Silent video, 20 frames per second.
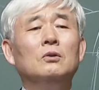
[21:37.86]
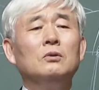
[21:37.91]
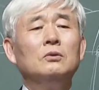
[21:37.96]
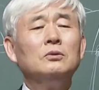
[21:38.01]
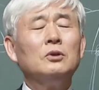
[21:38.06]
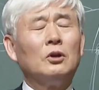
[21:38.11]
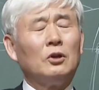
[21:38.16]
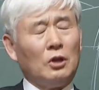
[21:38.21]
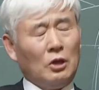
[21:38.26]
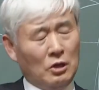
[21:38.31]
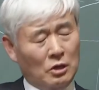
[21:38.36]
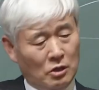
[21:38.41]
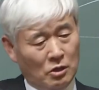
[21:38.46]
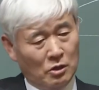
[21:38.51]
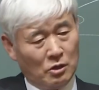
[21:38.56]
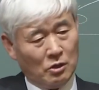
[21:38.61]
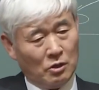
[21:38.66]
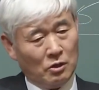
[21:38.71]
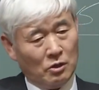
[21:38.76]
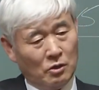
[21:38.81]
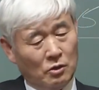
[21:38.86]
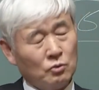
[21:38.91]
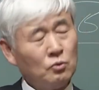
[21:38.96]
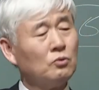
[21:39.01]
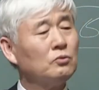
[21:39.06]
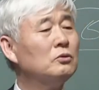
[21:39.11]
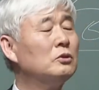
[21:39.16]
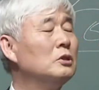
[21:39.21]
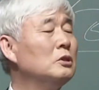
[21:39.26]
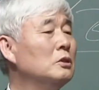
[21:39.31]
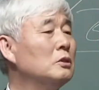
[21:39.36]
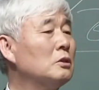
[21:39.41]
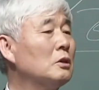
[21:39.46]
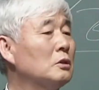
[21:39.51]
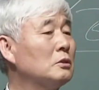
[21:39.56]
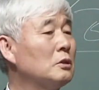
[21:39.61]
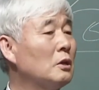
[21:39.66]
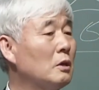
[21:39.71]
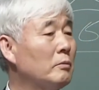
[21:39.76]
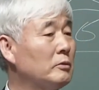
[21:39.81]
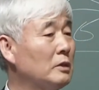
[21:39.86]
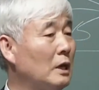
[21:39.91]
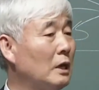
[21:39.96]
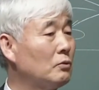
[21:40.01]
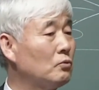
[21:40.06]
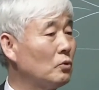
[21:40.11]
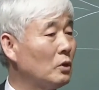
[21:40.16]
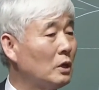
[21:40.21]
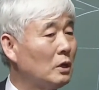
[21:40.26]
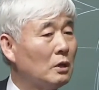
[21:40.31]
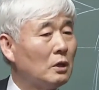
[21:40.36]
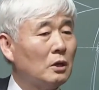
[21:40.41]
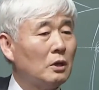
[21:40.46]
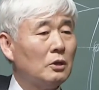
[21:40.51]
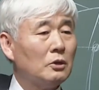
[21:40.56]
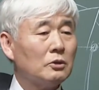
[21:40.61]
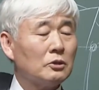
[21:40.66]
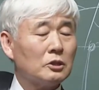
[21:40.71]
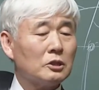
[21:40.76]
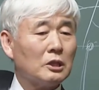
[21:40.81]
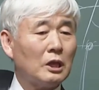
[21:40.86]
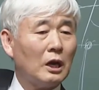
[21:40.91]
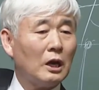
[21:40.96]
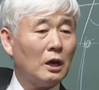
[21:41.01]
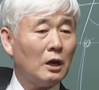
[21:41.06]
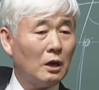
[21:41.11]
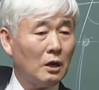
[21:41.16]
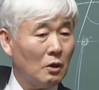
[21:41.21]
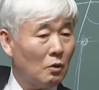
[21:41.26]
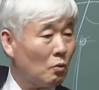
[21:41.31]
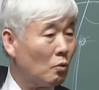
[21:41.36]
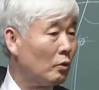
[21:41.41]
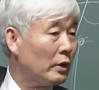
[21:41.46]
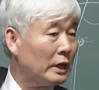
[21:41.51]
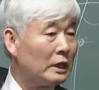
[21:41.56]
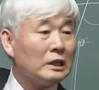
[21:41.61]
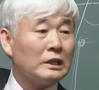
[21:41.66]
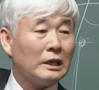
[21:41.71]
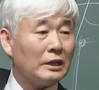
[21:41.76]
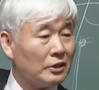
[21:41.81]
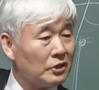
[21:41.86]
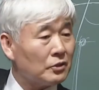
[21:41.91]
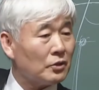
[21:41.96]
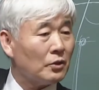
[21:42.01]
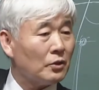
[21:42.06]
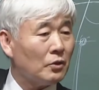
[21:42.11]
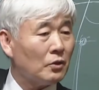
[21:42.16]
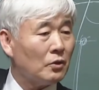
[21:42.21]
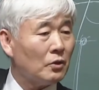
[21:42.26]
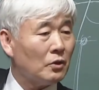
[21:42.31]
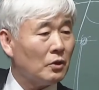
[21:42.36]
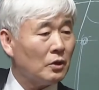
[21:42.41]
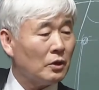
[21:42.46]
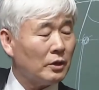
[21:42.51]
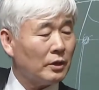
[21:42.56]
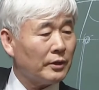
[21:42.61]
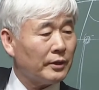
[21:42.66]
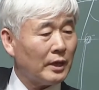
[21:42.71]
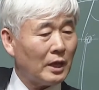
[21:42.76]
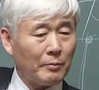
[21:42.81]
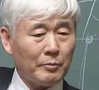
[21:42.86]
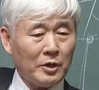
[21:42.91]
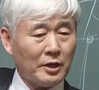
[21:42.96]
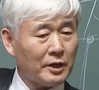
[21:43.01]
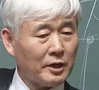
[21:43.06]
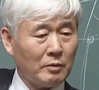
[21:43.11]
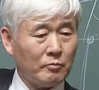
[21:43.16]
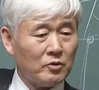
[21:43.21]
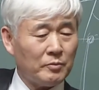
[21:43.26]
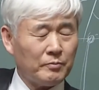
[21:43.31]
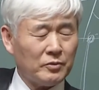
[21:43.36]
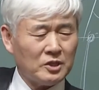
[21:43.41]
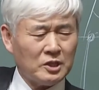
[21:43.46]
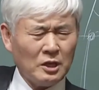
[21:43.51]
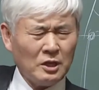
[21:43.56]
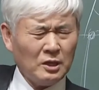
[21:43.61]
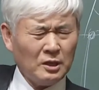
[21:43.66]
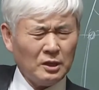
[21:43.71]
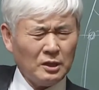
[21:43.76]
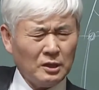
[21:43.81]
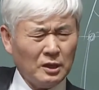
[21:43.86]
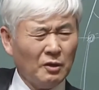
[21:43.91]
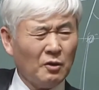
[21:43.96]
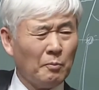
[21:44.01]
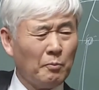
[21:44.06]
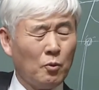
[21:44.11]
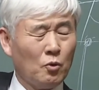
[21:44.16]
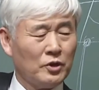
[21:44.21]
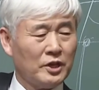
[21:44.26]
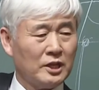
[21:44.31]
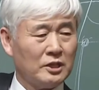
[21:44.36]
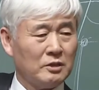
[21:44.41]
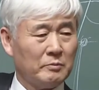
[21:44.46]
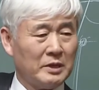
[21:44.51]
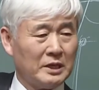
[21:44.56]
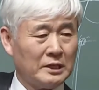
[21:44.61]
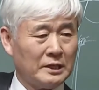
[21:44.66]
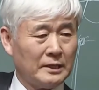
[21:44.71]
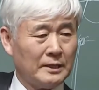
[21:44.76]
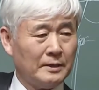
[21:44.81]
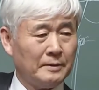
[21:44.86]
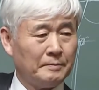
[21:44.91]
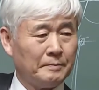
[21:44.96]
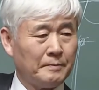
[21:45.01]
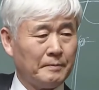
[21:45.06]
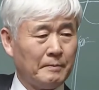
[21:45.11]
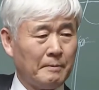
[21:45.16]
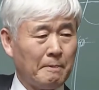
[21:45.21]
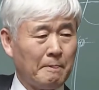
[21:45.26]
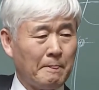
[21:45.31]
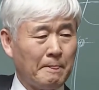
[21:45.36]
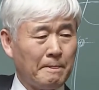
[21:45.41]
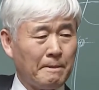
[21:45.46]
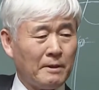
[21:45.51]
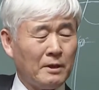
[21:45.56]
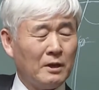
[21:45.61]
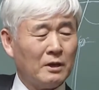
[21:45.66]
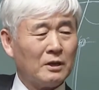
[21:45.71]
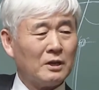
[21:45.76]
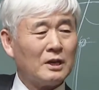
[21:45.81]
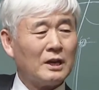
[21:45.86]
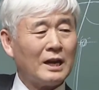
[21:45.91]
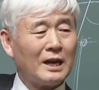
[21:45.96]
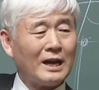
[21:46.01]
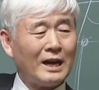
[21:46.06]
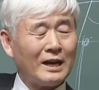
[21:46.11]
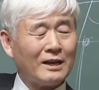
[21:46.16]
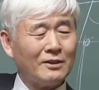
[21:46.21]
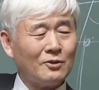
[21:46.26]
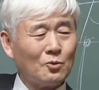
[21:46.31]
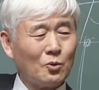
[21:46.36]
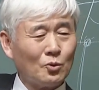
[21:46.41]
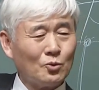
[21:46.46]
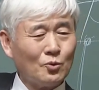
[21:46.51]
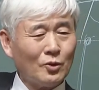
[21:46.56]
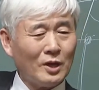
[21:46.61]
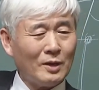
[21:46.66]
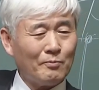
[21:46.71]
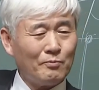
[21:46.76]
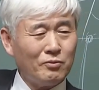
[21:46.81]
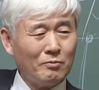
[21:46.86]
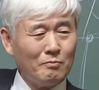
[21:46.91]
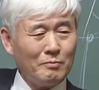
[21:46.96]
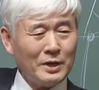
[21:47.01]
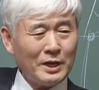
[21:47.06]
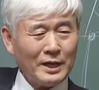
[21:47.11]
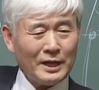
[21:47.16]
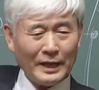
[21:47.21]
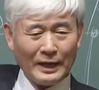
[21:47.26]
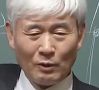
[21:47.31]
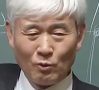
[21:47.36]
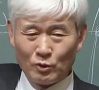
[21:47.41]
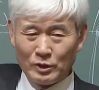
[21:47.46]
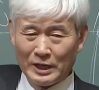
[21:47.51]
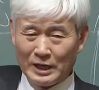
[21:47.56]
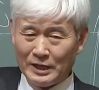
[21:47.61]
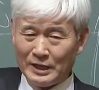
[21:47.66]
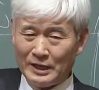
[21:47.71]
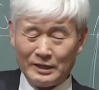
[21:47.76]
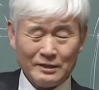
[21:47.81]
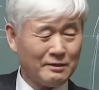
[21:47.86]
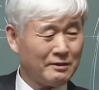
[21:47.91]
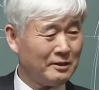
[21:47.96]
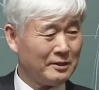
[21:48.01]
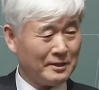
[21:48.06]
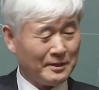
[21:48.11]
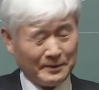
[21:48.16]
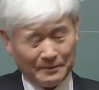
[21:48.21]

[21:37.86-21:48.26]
Yet, those who were slow and steady eventually became star and royal masters. As such, you should never give up, because you will face many difficulties